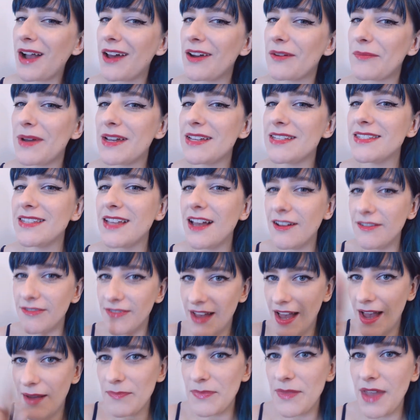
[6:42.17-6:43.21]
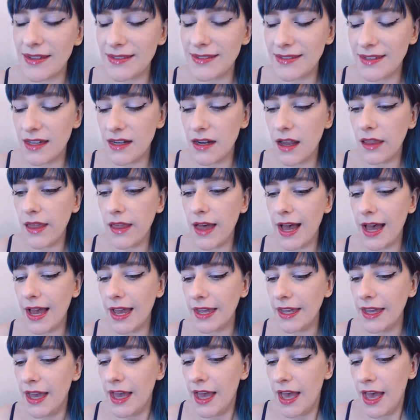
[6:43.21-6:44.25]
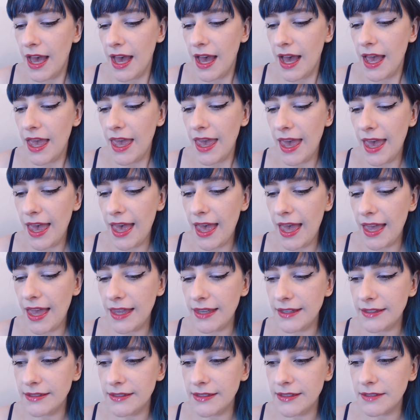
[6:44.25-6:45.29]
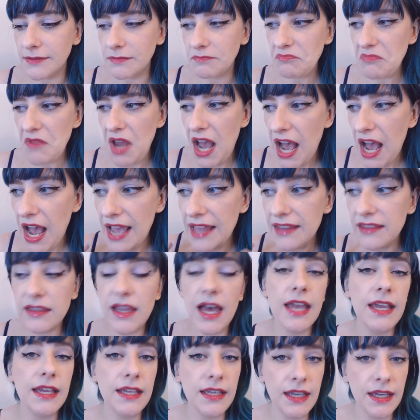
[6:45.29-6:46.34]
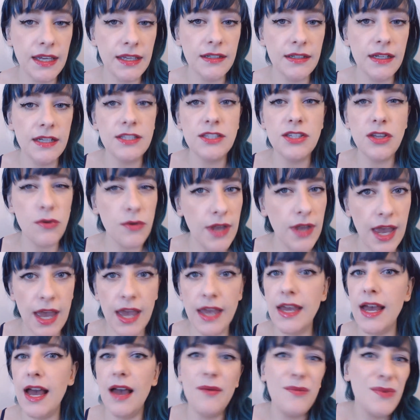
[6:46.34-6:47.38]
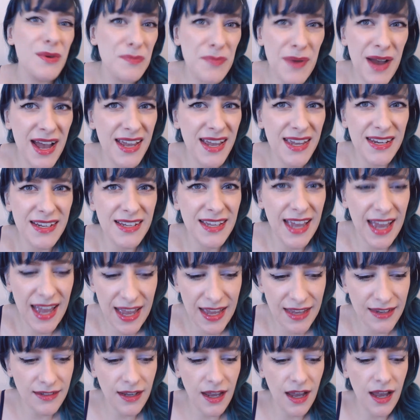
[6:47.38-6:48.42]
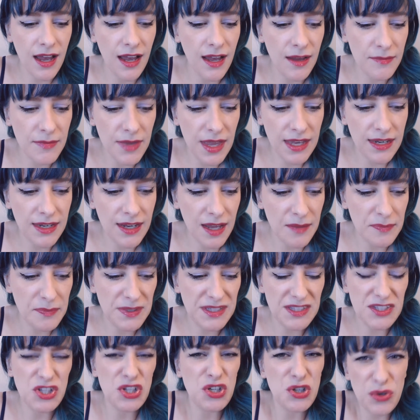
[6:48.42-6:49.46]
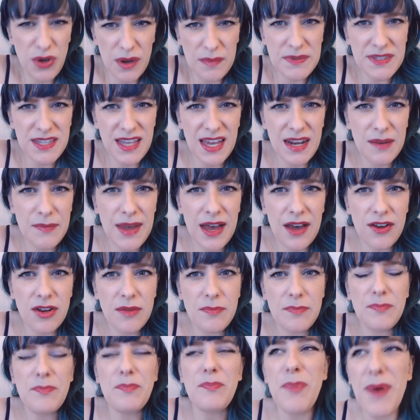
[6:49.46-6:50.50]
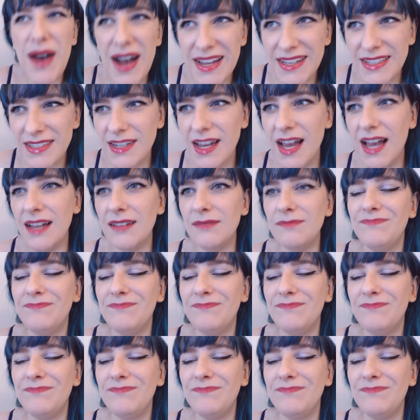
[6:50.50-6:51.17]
proud of myself. I'm not going to lie. And I like it. It's okay. I would buy it again um, and not be too upset about it, but